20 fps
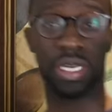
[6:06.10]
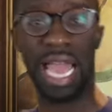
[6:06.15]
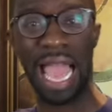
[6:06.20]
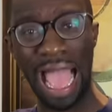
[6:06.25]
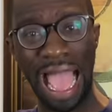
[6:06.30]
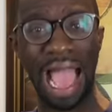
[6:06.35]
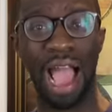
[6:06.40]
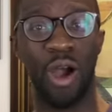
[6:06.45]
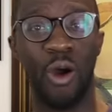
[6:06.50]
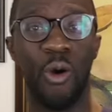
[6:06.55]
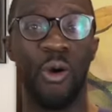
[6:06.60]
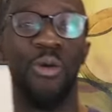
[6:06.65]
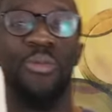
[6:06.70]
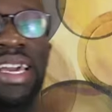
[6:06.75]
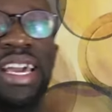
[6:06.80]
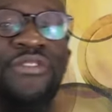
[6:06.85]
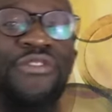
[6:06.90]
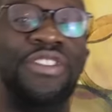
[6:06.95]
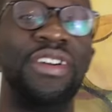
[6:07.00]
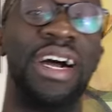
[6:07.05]
Ow!
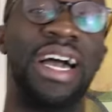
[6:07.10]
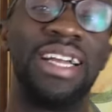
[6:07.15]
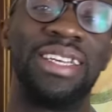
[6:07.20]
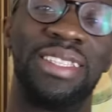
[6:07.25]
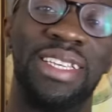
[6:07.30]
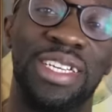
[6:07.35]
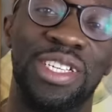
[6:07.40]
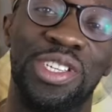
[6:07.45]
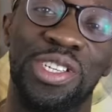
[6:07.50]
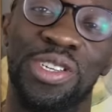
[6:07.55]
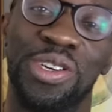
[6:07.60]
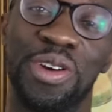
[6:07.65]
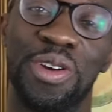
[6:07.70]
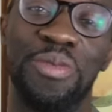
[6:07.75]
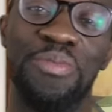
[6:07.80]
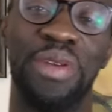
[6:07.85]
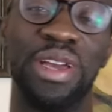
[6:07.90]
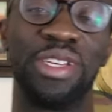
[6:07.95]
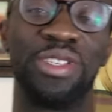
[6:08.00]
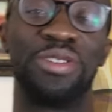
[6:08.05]
If you like this
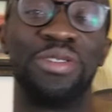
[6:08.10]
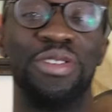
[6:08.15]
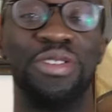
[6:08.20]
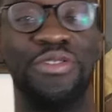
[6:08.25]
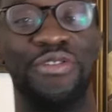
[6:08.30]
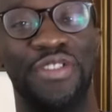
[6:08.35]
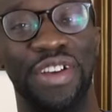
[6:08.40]
shirt, make sure you